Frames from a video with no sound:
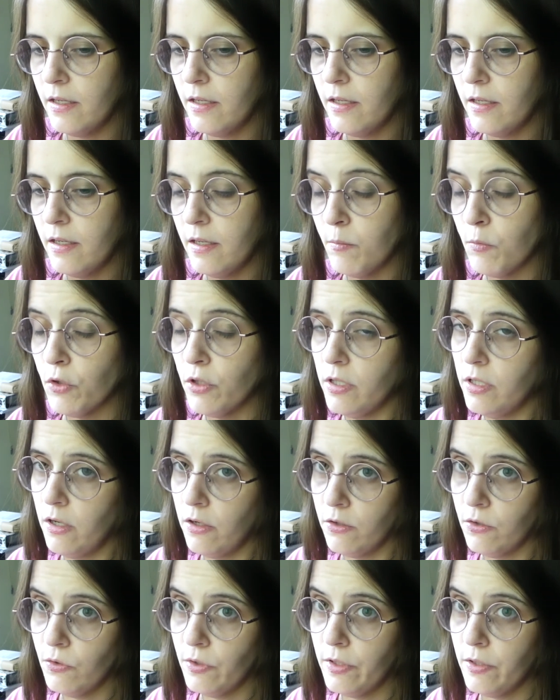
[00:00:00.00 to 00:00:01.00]
I'm really
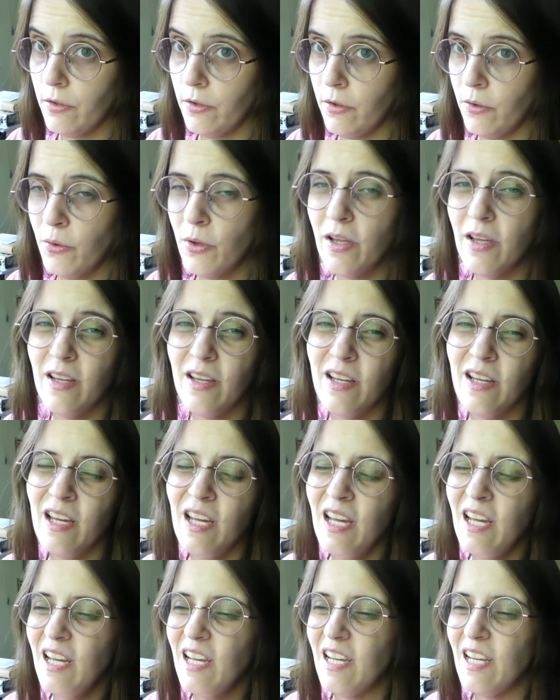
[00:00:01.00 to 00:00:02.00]
hungry though,
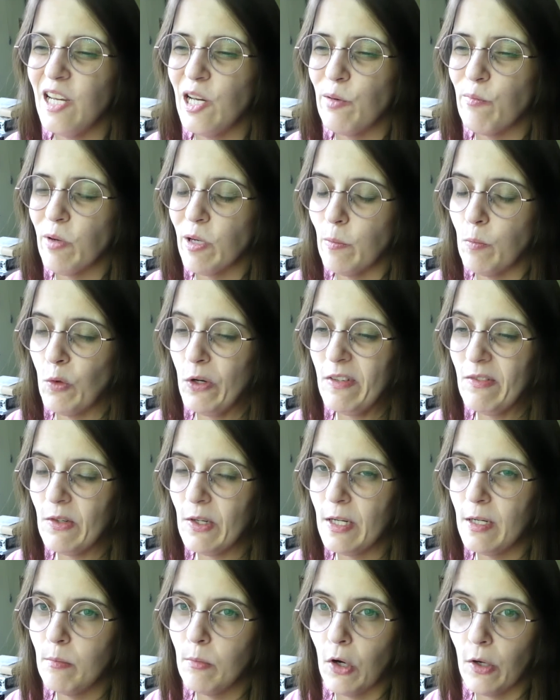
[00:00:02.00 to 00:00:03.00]
and my
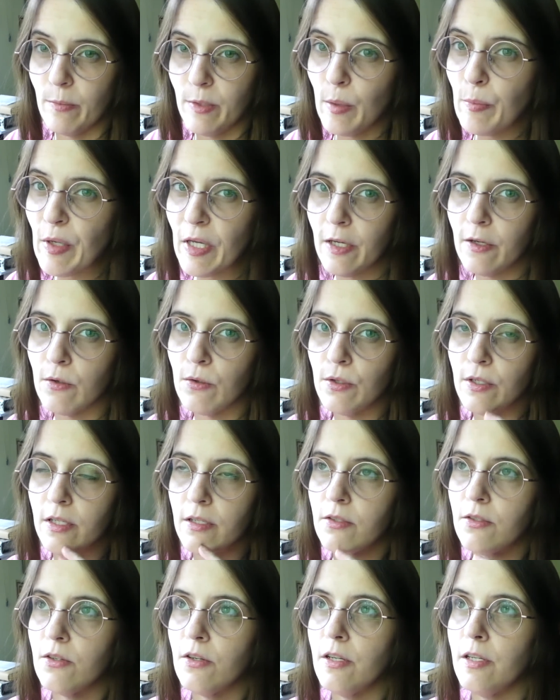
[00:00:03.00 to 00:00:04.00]
boyfriend bought me a bagel
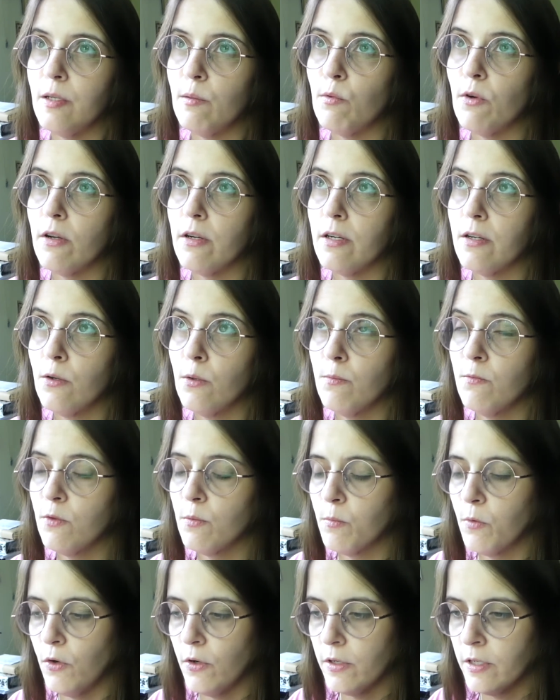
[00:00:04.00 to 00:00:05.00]
yesterday. He brought it home
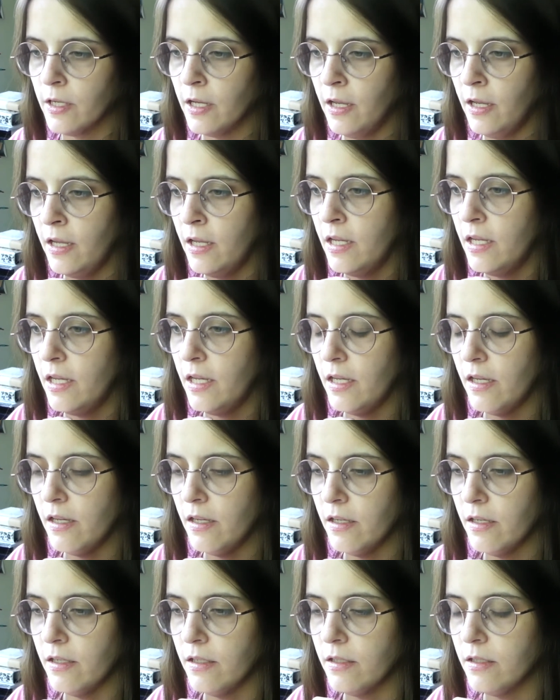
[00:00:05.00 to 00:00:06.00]
from work,
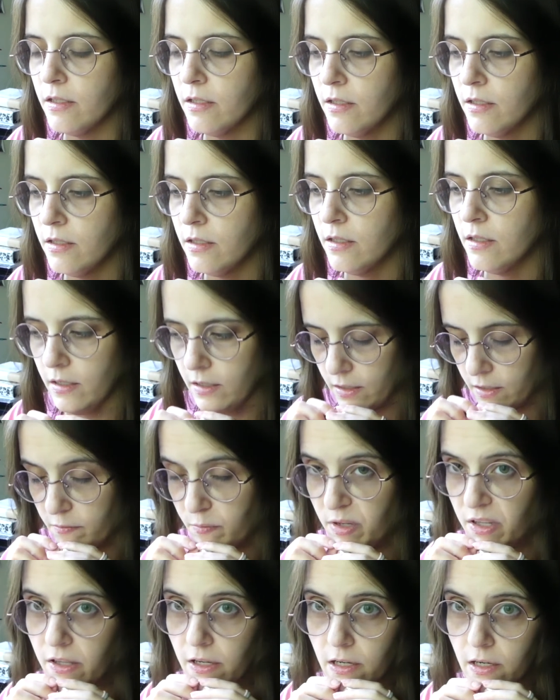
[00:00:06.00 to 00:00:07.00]
and I've
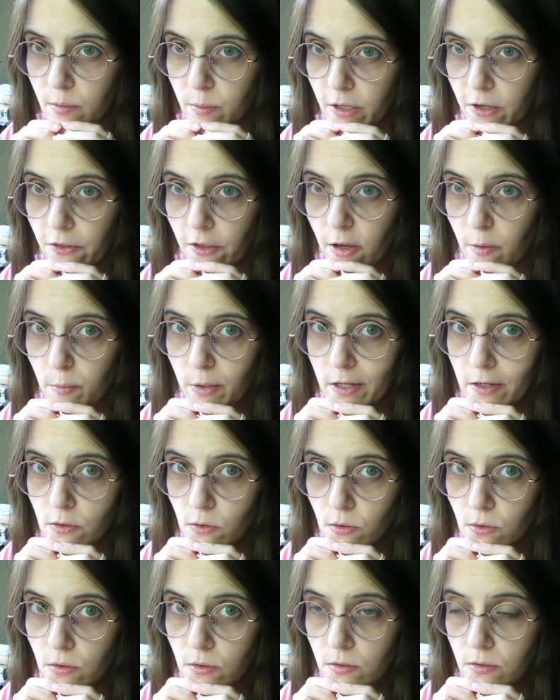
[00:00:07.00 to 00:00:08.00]
been thinking about that
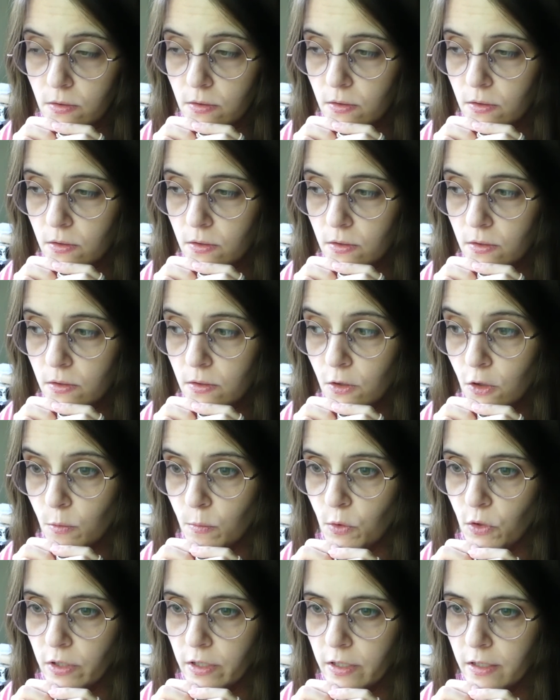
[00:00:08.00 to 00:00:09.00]
bagel all
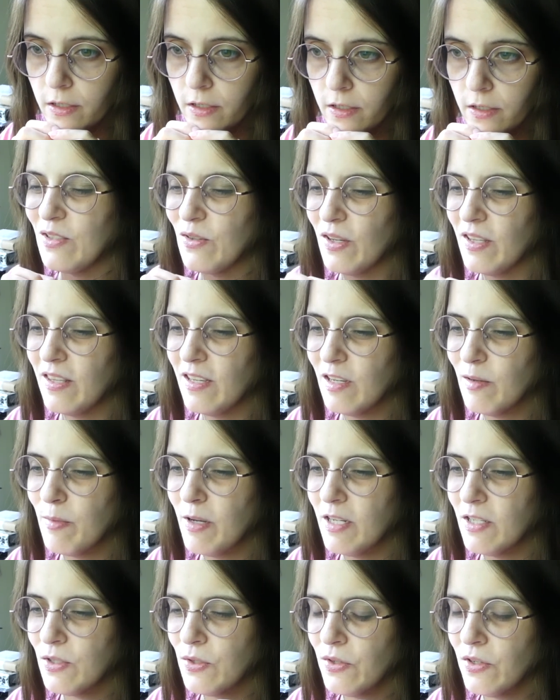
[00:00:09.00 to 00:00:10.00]
morning. So I think I'm
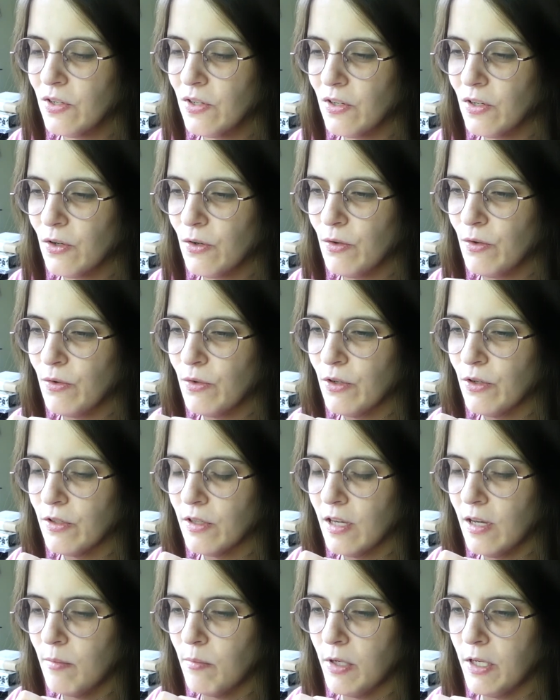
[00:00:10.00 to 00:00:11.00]
actually gonna go cook
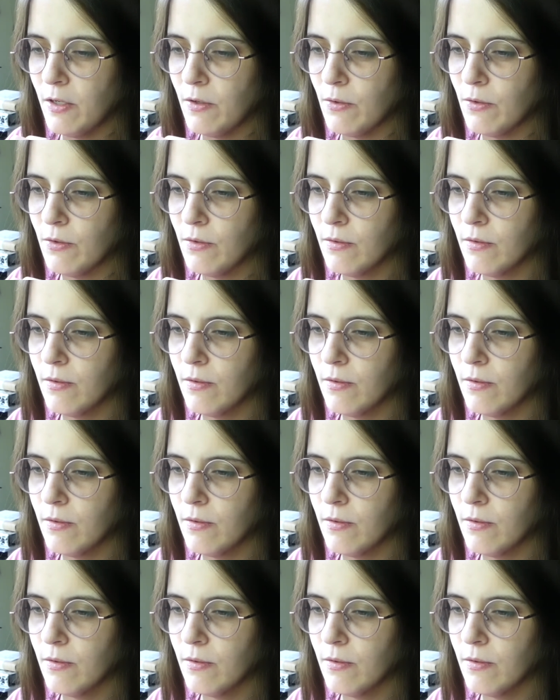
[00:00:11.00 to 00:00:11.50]
that bagel.